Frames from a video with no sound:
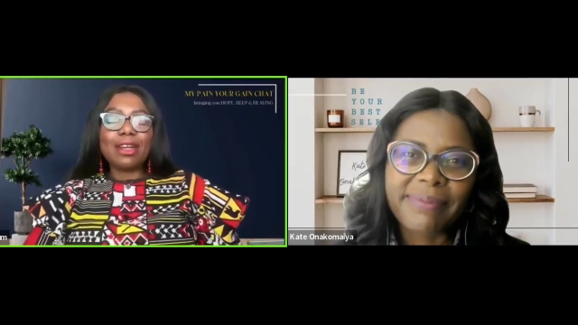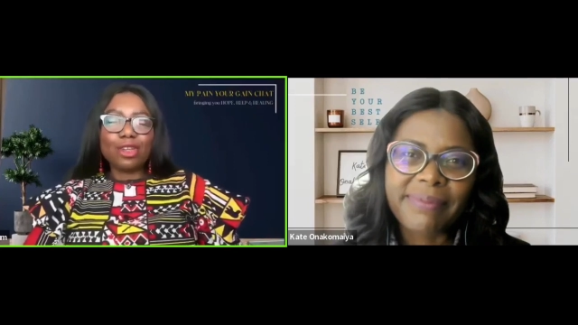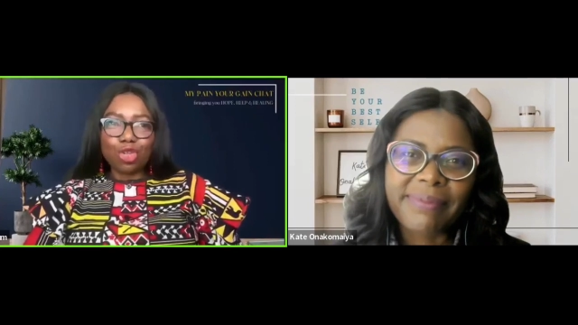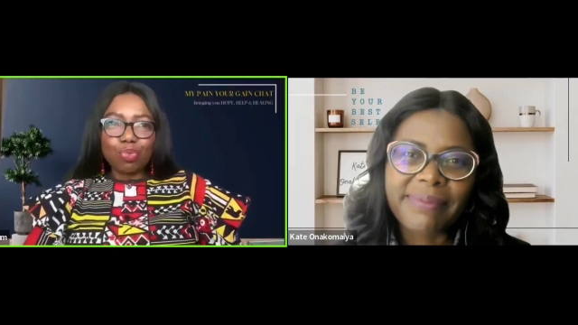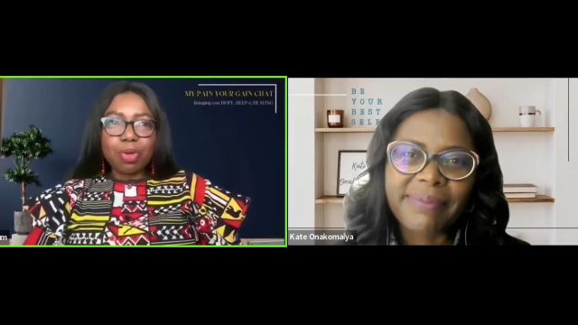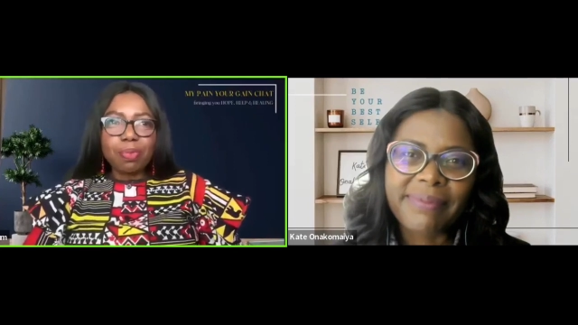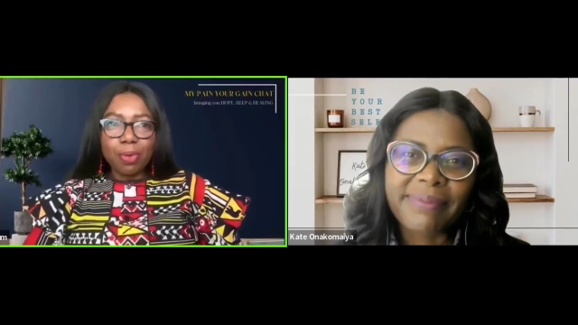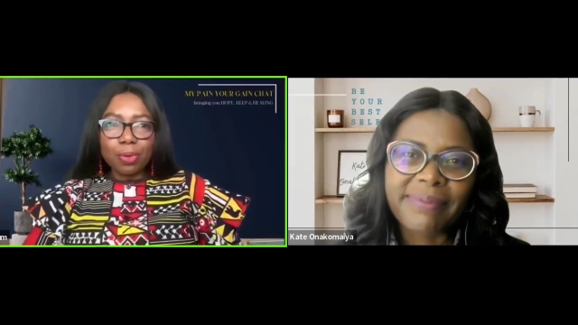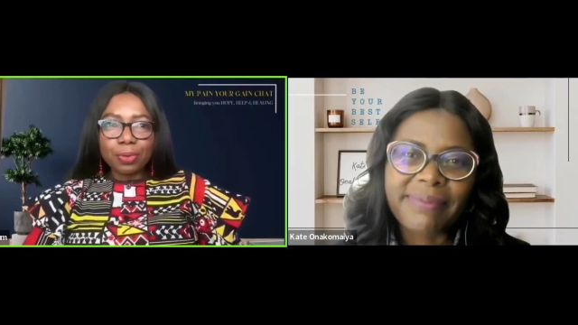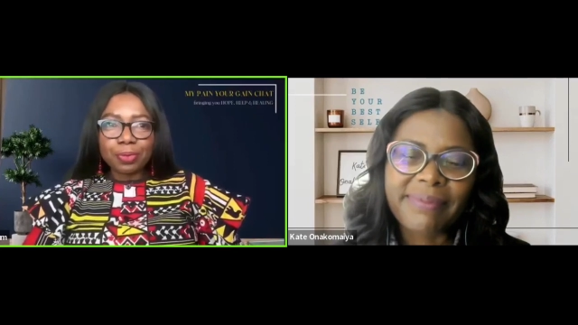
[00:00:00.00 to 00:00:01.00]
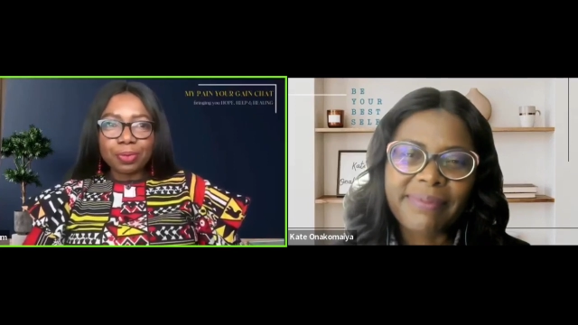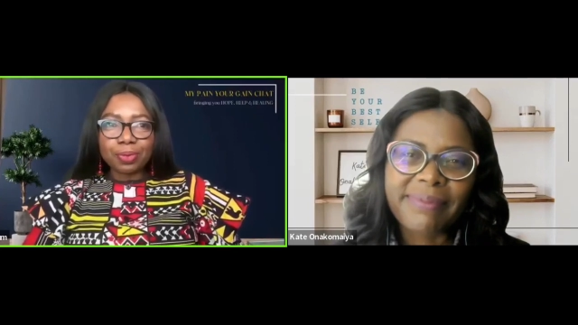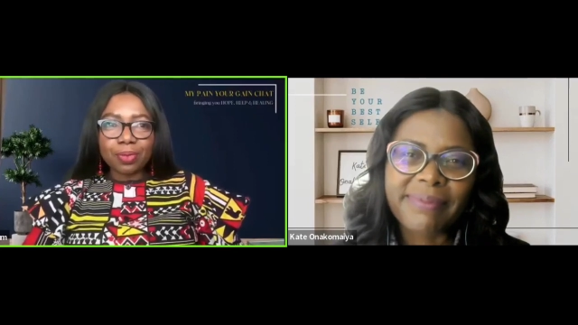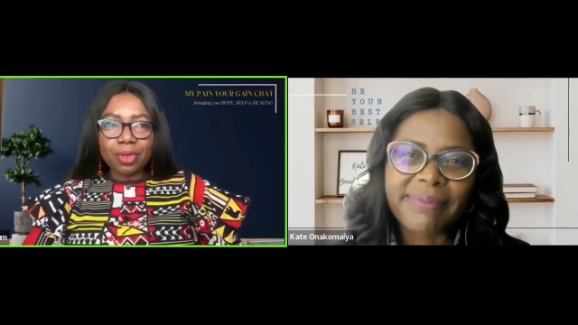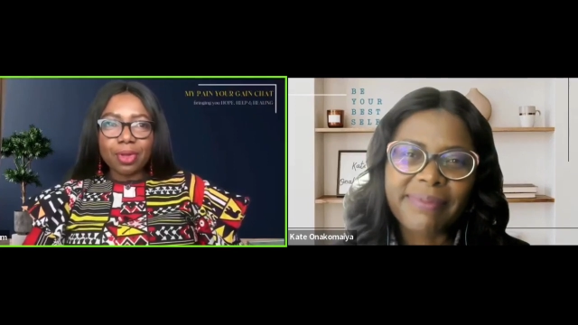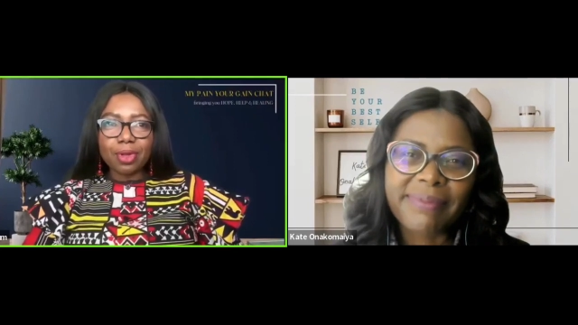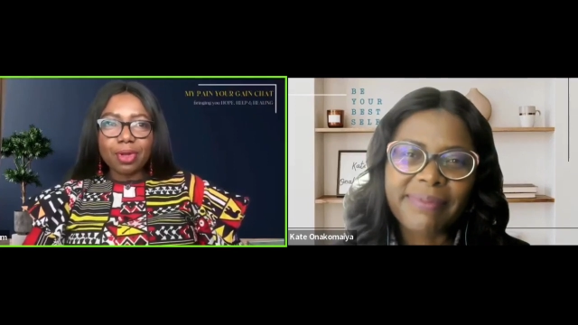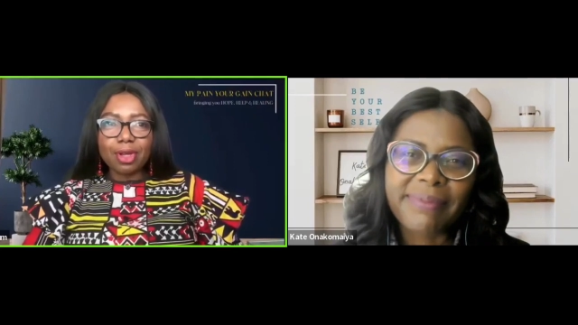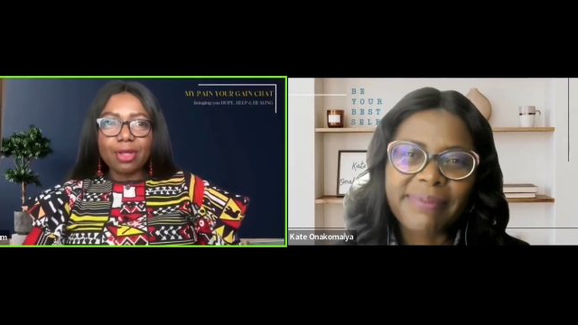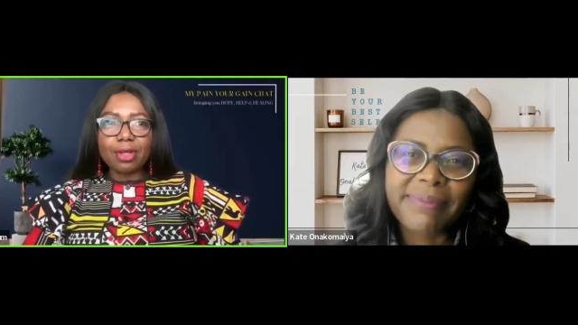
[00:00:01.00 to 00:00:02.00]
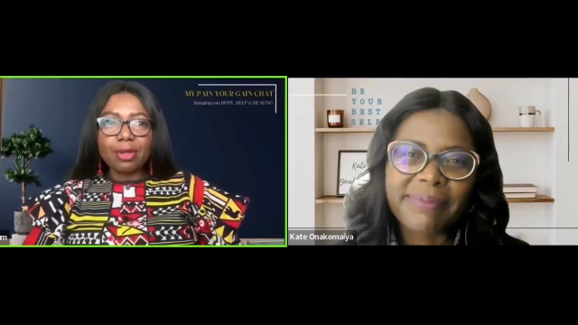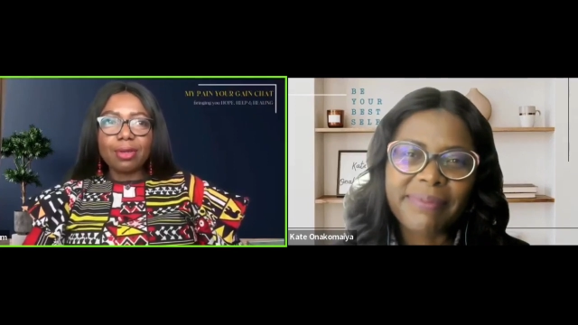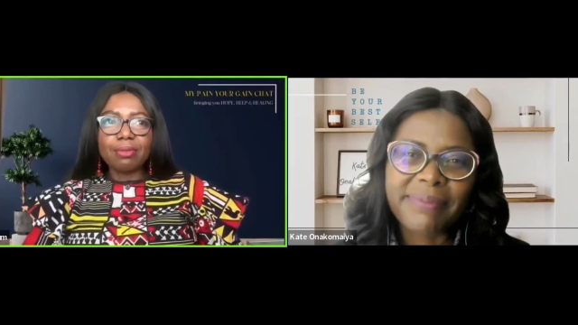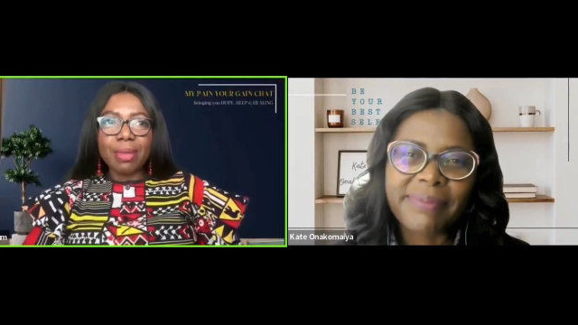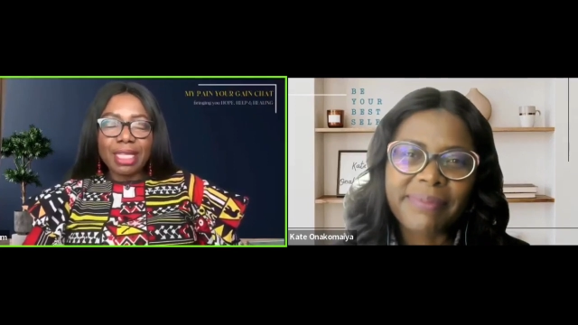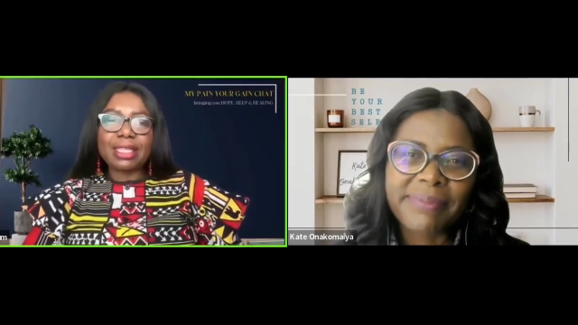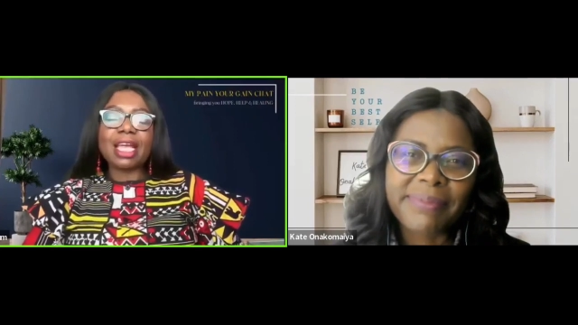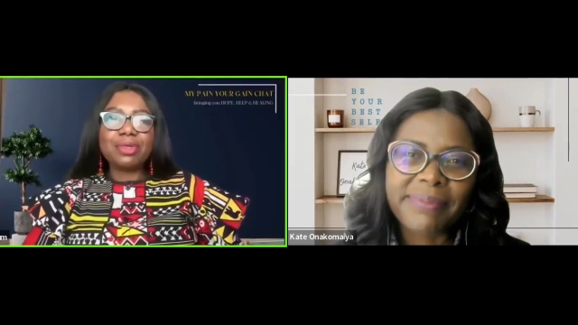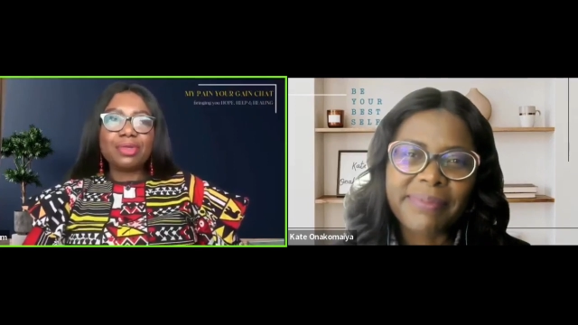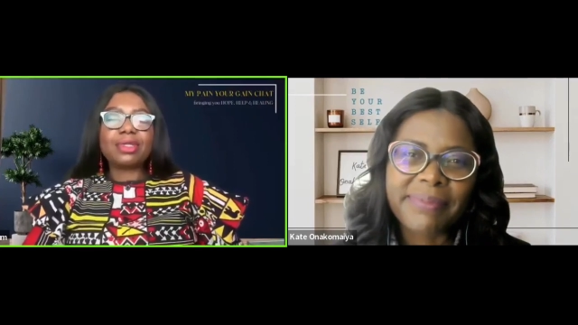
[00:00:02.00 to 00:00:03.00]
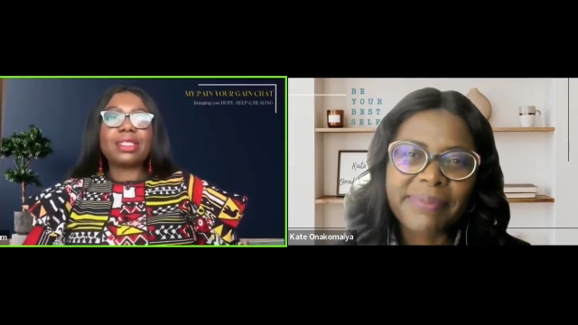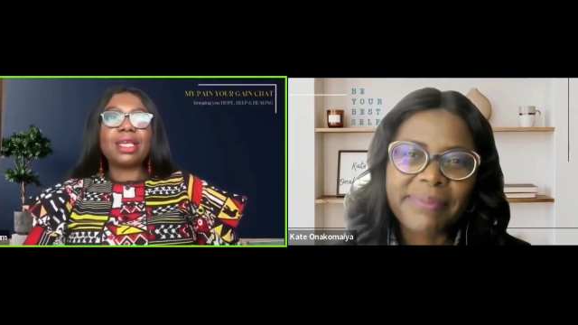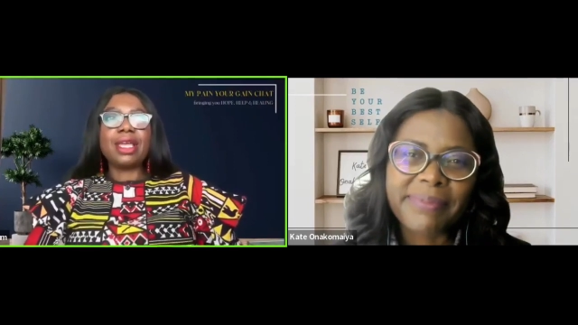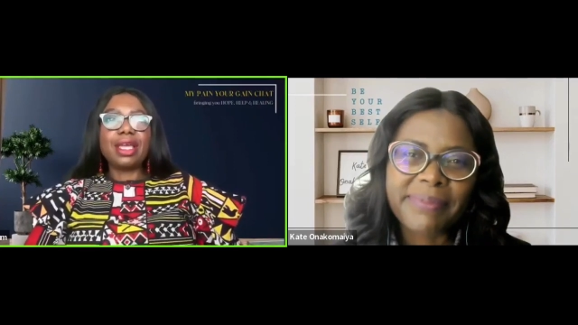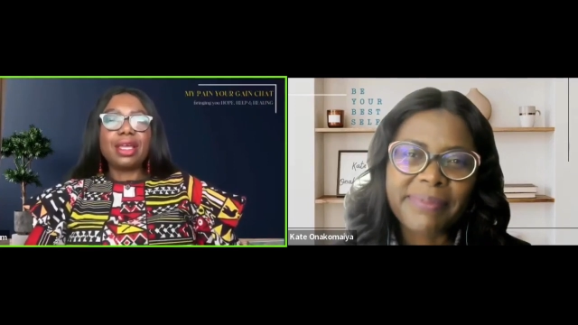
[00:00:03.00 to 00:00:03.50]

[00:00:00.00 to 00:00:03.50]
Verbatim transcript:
Speaker 1: to people, many times you see